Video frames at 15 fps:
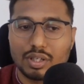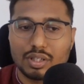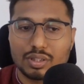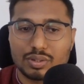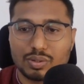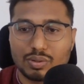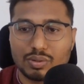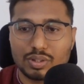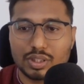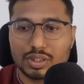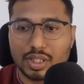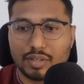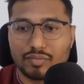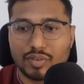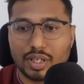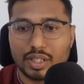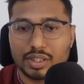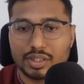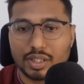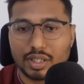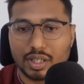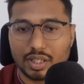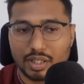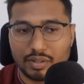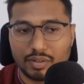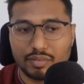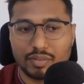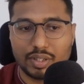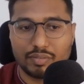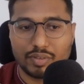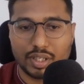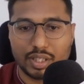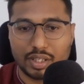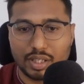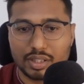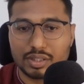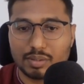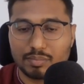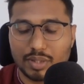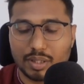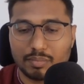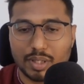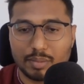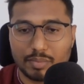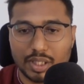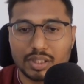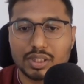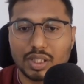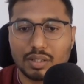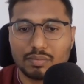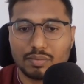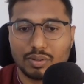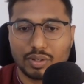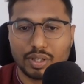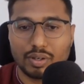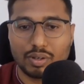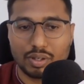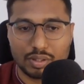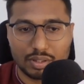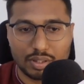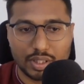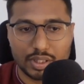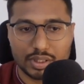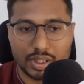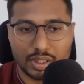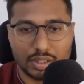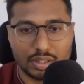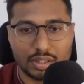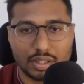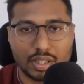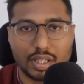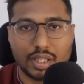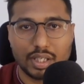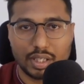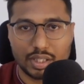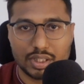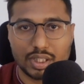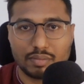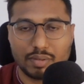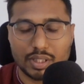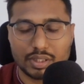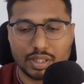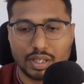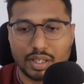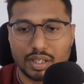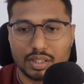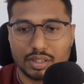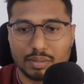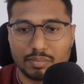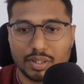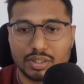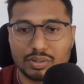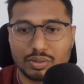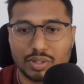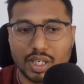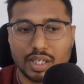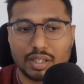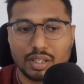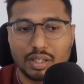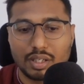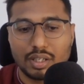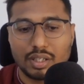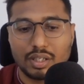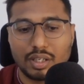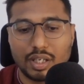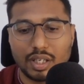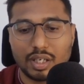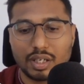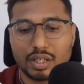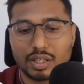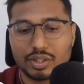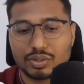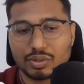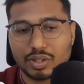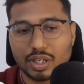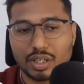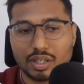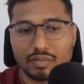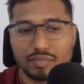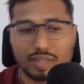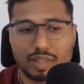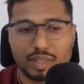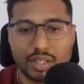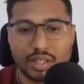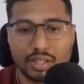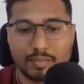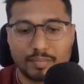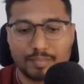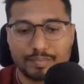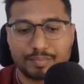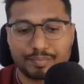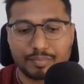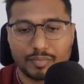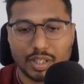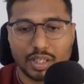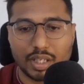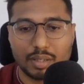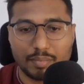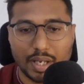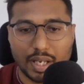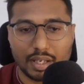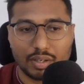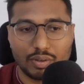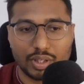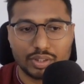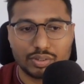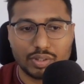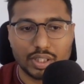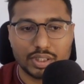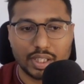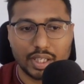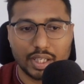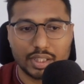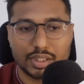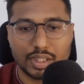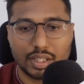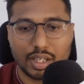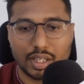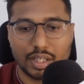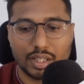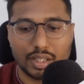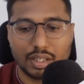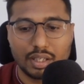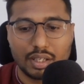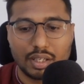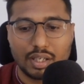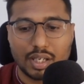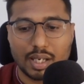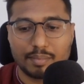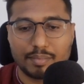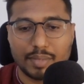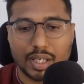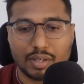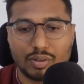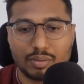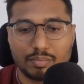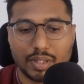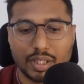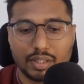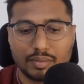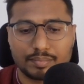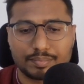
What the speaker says: So the same file is here, and even if I create something by myself, okay, or let's say the container itself has created something, so that directory should get reflected again back. Okay, so I said exit, and I'm back on my